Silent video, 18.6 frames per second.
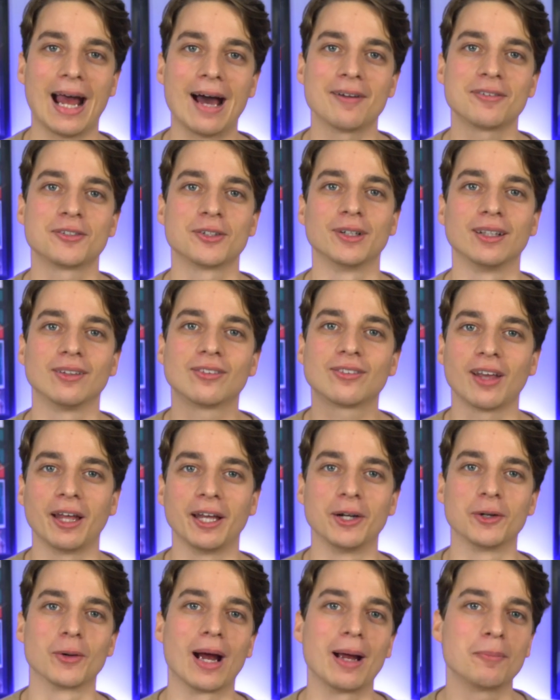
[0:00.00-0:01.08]
after its
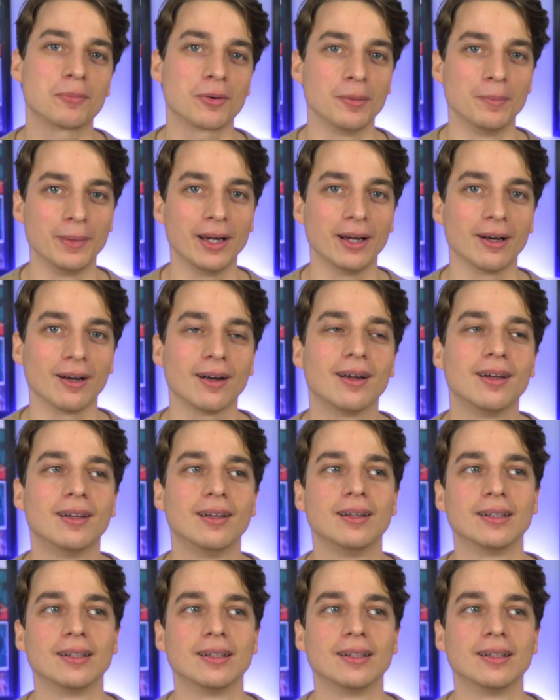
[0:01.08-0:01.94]
Telluride premiere.